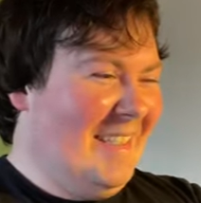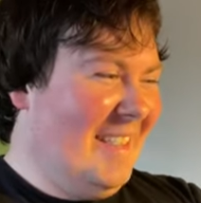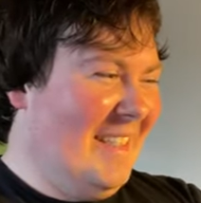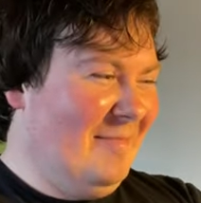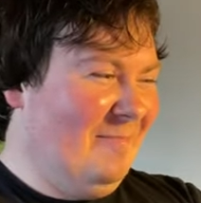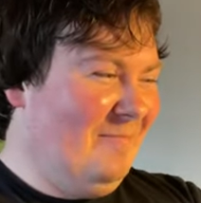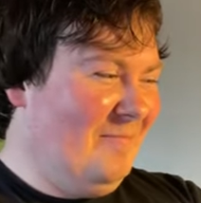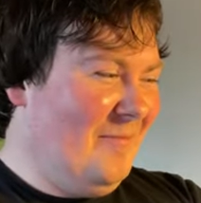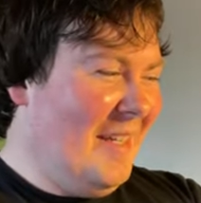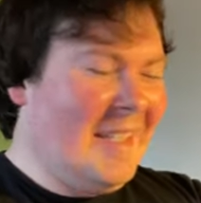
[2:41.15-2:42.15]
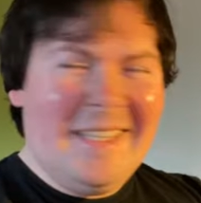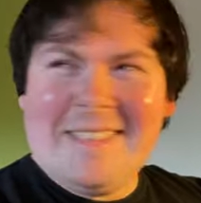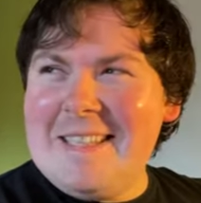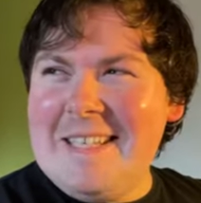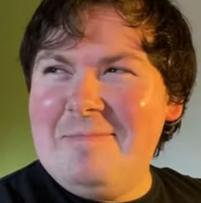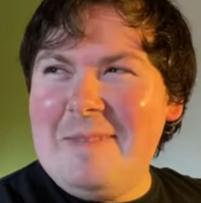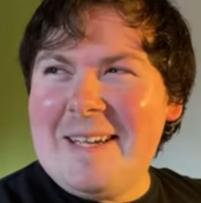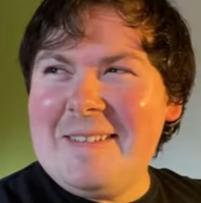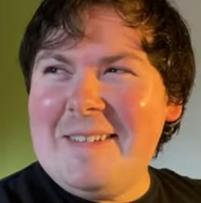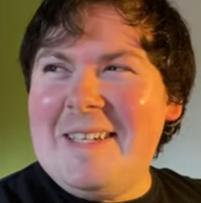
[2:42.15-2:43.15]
I think I did leave my